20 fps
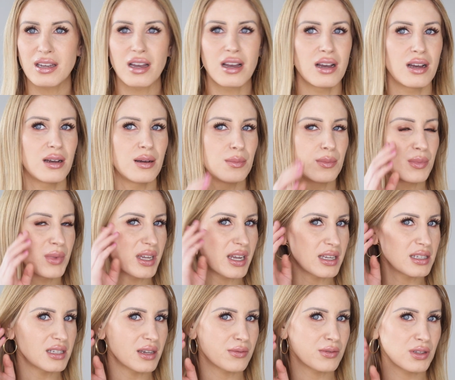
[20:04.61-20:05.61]
Like
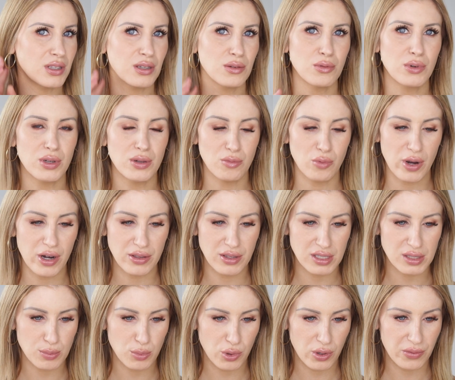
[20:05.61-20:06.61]
I definitely would wear
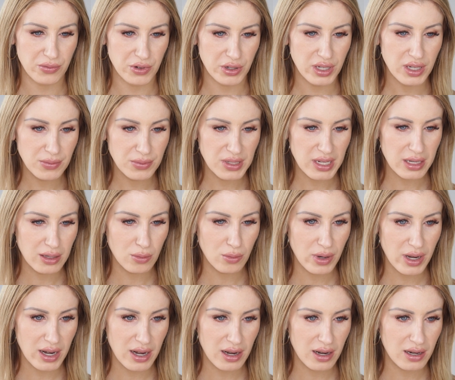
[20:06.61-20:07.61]
this more for evening
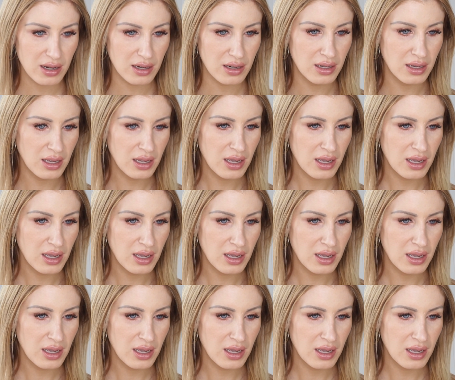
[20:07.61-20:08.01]
wear.